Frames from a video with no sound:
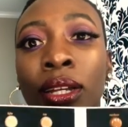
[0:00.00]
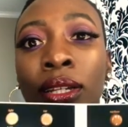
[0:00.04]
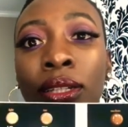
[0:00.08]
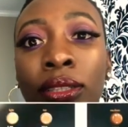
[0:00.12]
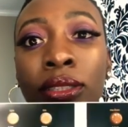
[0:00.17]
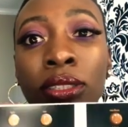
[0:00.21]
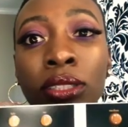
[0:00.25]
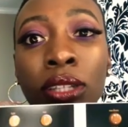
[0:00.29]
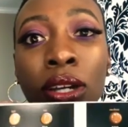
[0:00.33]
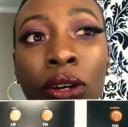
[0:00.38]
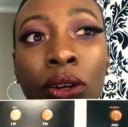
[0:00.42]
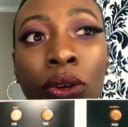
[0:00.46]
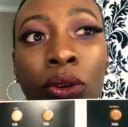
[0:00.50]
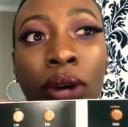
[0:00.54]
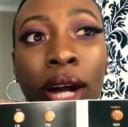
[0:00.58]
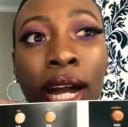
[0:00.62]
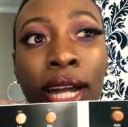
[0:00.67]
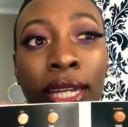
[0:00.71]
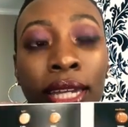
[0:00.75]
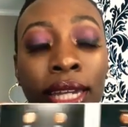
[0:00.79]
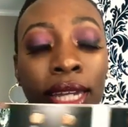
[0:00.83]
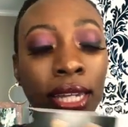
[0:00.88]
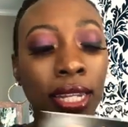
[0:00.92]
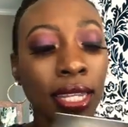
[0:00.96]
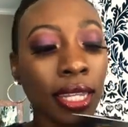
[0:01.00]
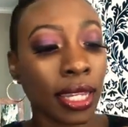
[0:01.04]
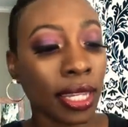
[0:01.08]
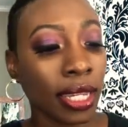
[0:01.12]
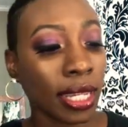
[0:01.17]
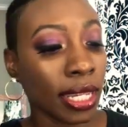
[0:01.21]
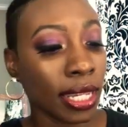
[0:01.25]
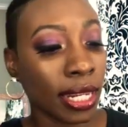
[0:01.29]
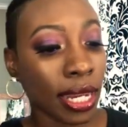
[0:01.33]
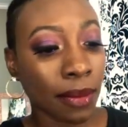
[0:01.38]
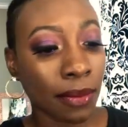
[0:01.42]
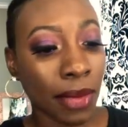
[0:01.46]
So I get it,
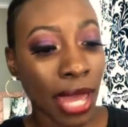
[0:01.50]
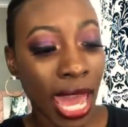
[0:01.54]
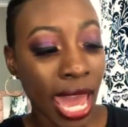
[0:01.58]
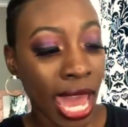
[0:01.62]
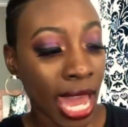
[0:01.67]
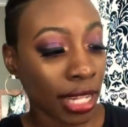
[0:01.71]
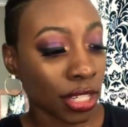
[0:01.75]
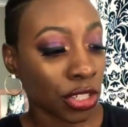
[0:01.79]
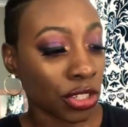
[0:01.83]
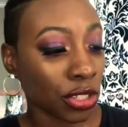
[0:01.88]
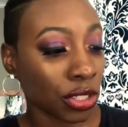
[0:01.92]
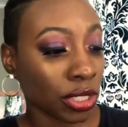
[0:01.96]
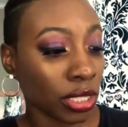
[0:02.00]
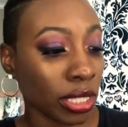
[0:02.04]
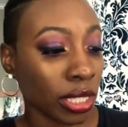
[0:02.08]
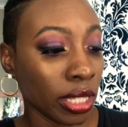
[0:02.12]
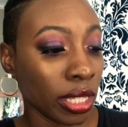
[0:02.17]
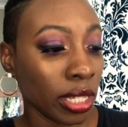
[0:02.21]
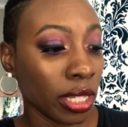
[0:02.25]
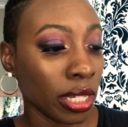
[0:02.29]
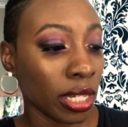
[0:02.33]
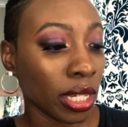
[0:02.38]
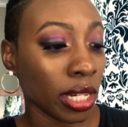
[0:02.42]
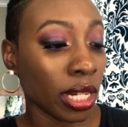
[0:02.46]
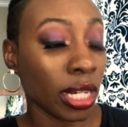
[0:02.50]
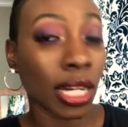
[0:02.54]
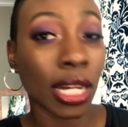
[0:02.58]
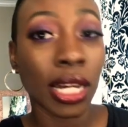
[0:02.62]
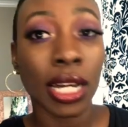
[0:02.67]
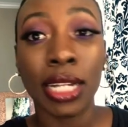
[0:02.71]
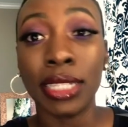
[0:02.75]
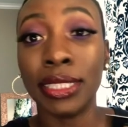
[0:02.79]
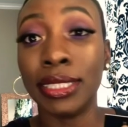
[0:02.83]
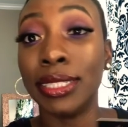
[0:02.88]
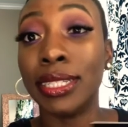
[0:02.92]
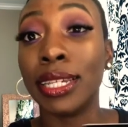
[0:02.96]
and I'm actually
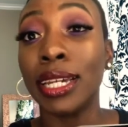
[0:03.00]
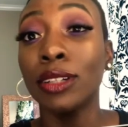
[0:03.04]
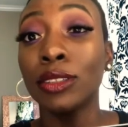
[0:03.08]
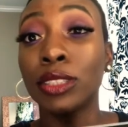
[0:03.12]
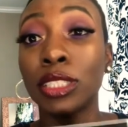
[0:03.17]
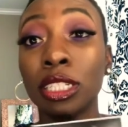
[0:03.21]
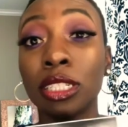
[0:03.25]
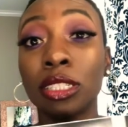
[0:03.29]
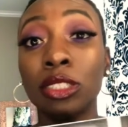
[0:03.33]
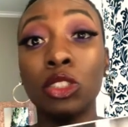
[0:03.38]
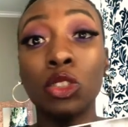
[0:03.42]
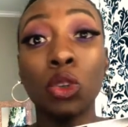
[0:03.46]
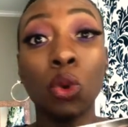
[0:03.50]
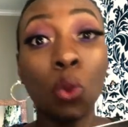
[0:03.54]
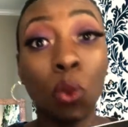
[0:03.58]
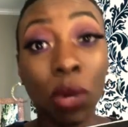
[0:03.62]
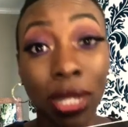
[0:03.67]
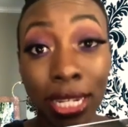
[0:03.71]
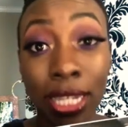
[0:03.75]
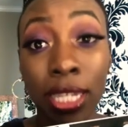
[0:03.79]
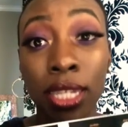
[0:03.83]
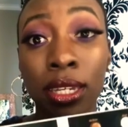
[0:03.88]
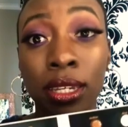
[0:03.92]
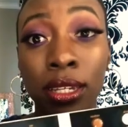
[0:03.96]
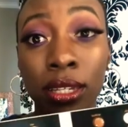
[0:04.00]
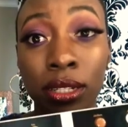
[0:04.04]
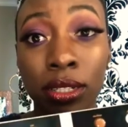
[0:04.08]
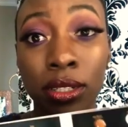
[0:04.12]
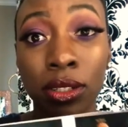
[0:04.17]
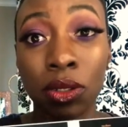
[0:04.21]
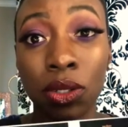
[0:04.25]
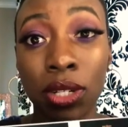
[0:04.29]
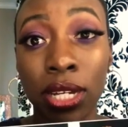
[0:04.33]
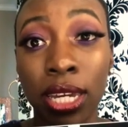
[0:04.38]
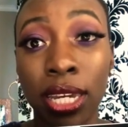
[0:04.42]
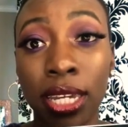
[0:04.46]
a Delta 20,
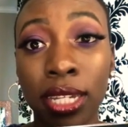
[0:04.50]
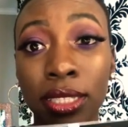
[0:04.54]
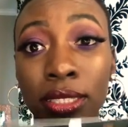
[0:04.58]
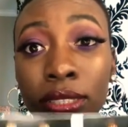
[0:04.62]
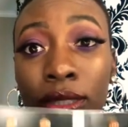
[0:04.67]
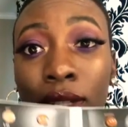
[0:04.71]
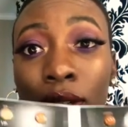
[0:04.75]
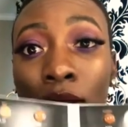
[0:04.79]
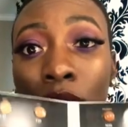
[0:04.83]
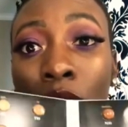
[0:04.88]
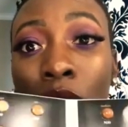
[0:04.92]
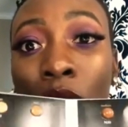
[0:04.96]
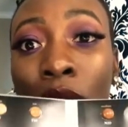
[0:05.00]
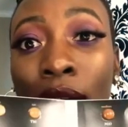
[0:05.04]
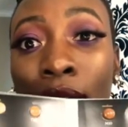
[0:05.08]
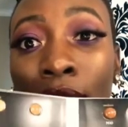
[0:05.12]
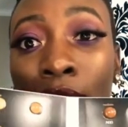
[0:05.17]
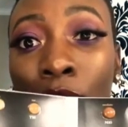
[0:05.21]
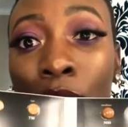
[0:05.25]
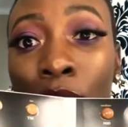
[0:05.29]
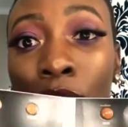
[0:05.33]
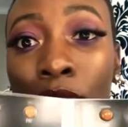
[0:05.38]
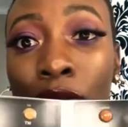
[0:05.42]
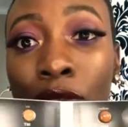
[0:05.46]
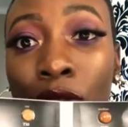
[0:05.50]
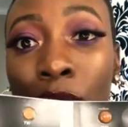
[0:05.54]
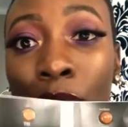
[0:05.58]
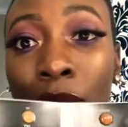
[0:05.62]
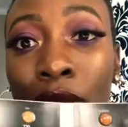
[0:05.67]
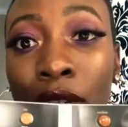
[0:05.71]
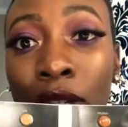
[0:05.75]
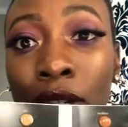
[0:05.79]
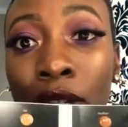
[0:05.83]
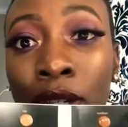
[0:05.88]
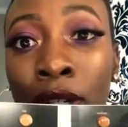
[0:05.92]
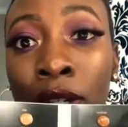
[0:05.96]
okay? So I went from
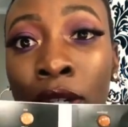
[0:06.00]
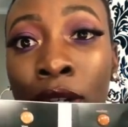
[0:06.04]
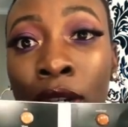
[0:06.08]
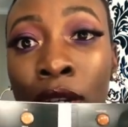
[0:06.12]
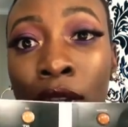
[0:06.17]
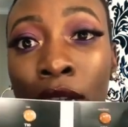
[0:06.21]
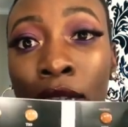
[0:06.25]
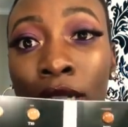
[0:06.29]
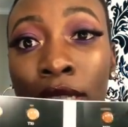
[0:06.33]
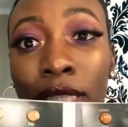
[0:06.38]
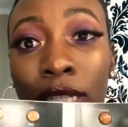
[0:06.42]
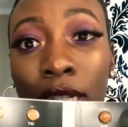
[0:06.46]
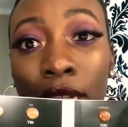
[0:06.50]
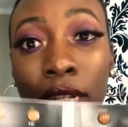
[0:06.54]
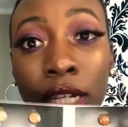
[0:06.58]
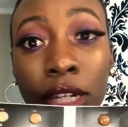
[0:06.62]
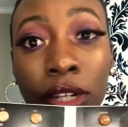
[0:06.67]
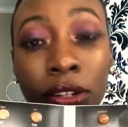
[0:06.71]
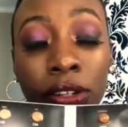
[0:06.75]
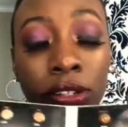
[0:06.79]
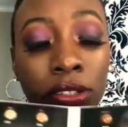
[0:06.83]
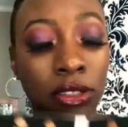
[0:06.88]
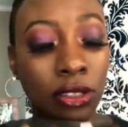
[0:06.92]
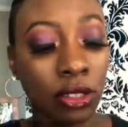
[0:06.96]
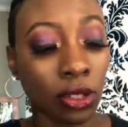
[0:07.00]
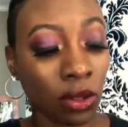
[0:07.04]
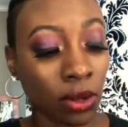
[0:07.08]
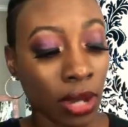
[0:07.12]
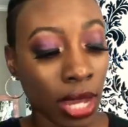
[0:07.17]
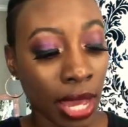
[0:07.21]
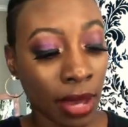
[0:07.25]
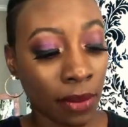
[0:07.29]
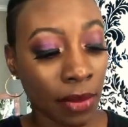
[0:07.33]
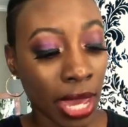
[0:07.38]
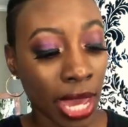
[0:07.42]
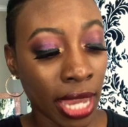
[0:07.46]
here to here. So
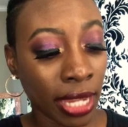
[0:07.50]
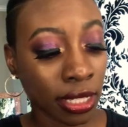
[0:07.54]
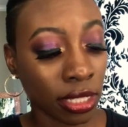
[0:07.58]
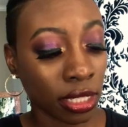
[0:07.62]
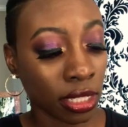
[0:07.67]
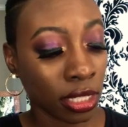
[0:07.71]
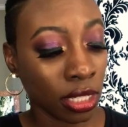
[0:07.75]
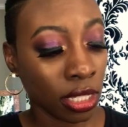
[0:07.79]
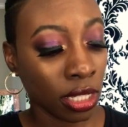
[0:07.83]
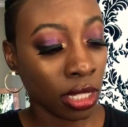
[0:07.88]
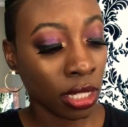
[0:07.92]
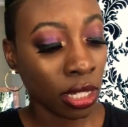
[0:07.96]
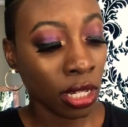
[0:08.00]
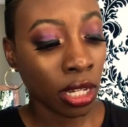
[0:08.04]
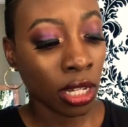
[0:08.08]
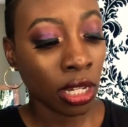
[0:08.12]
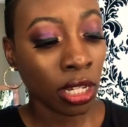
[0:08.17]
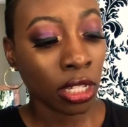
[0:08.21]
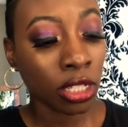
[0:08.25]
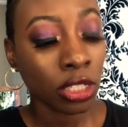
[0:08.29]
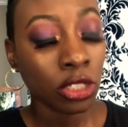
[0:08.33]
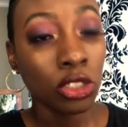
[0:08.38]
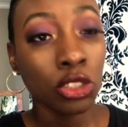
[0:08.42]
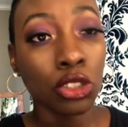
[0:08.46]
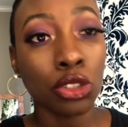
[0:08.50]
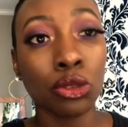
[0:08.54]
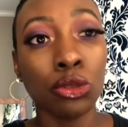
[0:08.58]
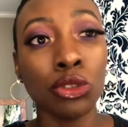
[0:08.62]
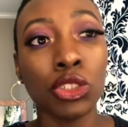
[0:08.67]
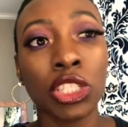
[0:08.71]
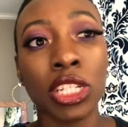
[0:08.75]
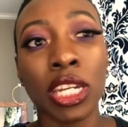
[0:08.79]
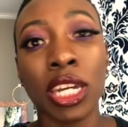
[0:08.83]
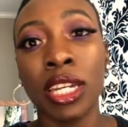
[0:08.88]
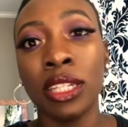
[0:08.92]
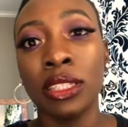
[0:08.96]
I'm actually 2
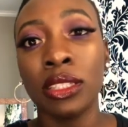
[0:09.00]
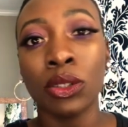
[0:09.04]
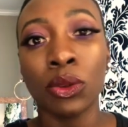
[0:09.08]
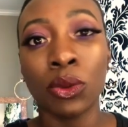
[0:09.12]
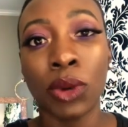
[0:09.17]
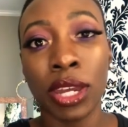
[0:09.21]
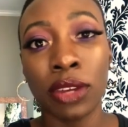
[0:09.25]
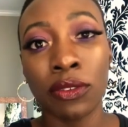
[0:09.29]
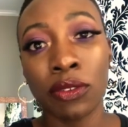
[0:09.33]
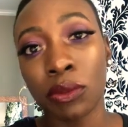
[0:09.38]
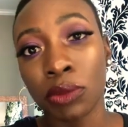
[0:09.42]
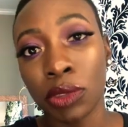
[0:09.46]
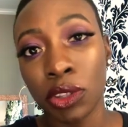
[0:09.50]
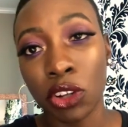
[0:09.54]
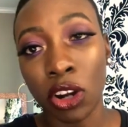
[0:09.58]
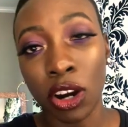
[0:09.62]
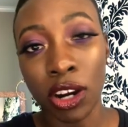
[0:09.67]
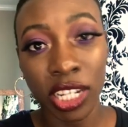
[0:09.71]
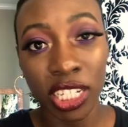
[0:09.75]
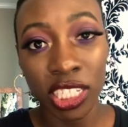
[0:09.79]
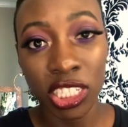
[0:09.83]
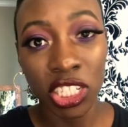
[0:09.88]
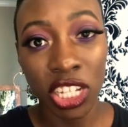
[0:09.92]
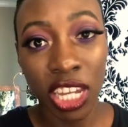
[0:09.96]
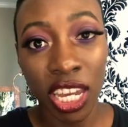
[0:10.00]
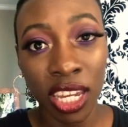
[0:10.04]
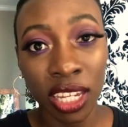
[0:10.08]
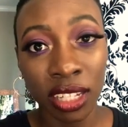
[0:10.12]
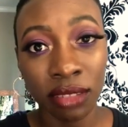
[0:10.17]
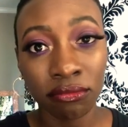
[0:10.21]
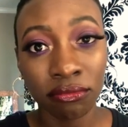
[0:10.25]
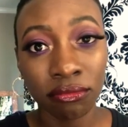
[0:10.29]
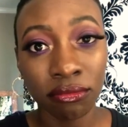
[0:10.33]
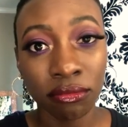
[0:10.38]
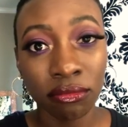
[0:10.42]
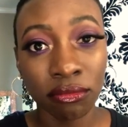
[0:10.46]
shades away from the darkest shade,
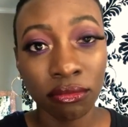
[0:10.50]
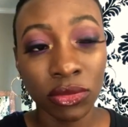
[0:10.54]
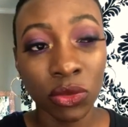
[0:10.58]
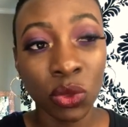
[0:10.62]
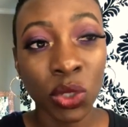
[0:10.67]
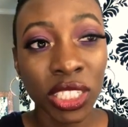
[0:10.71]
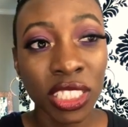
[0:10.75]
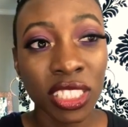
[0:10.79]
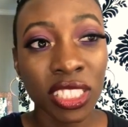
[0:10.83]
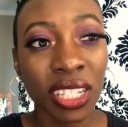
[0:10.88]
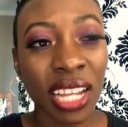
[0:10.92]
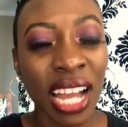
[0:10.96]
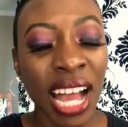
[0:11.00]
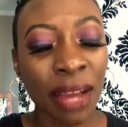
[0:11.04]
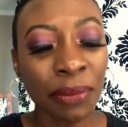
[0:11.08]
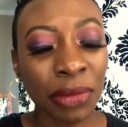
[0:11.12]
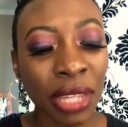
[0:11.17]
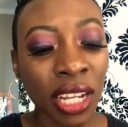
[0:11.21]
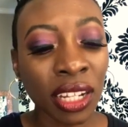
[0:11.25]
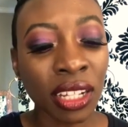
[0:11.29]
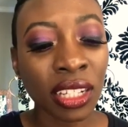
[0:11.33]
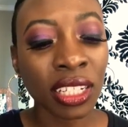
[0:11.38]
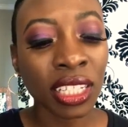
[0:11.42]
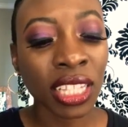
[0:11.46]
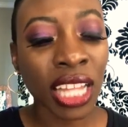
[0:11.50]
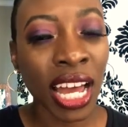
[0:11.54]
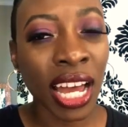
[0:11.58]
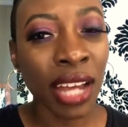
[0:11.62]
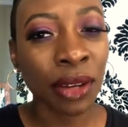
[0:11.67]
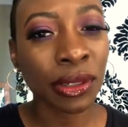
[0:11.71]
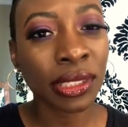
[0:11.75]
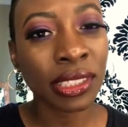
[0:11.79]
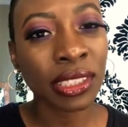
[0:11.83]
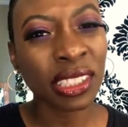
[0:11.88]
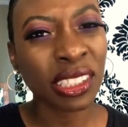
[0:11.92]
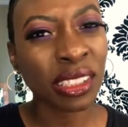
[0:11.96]
which I'm not gonna lie,
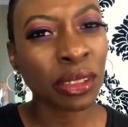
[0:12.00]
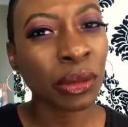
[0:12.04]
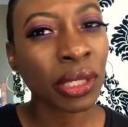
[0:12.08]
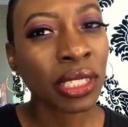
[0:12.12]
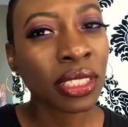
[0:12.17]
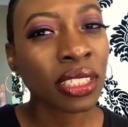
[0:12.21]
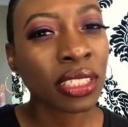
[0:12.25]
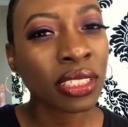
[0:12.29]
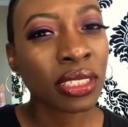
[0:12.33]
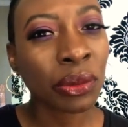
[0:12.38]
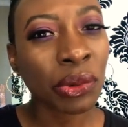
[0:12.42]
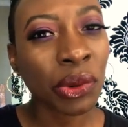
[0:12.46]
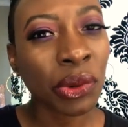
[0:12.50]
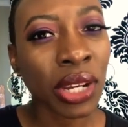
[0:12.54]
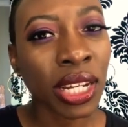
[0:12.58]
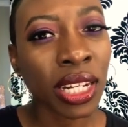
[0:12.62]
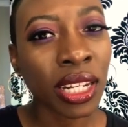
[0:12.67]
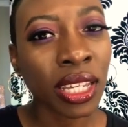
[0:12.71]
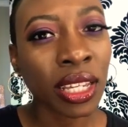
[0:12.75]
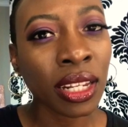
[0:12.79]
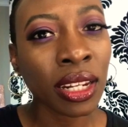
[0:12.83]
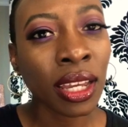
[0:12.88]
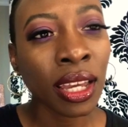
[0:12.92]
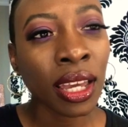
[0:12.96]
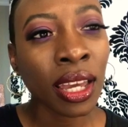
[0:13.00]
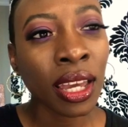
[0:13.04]
was a little bit disappointed.